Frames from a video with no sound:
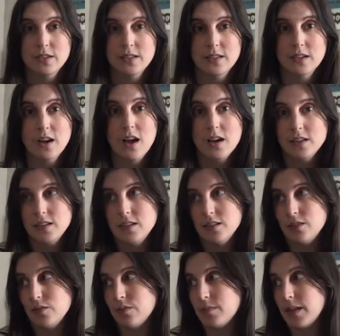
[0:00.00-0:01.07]
Lisa
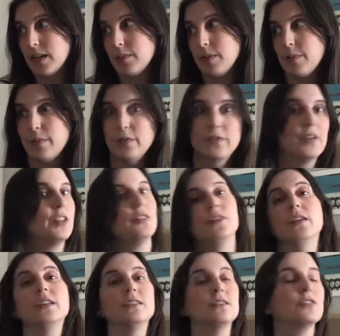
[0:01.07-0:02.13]
Cogden, who many people follow
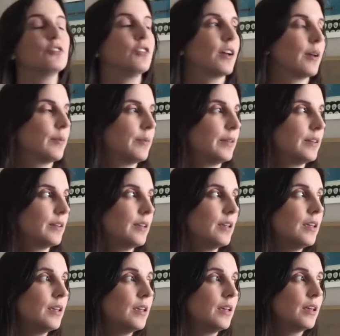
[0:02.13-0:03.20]
on Instagram, and
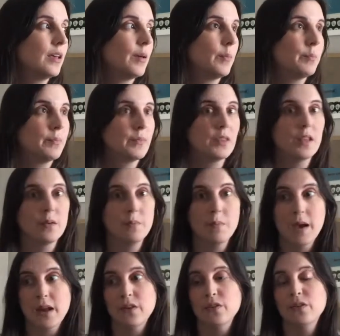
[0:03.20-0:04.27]

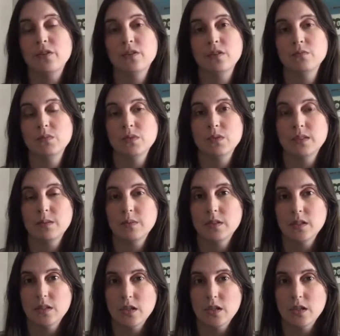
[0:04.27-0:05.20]
met her and was able to